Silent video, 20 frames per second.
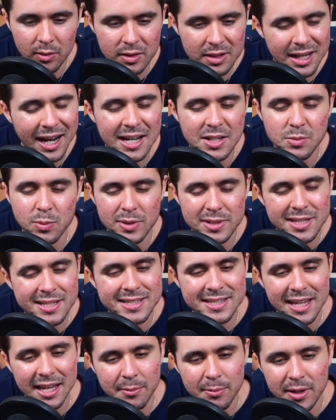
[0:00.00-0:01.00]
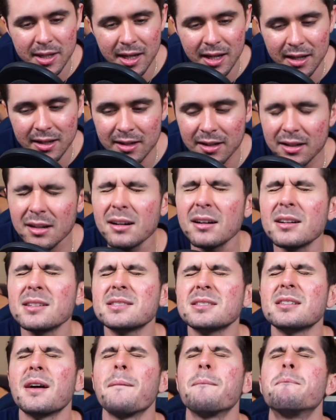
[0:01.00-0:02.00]
Guys, what's his name again? Oh, it's
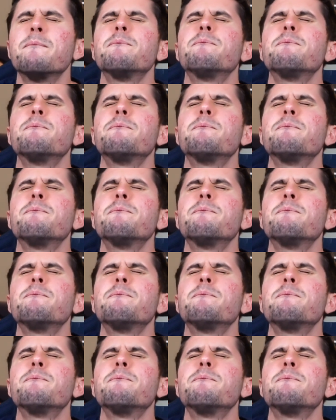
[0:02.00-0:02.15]
going to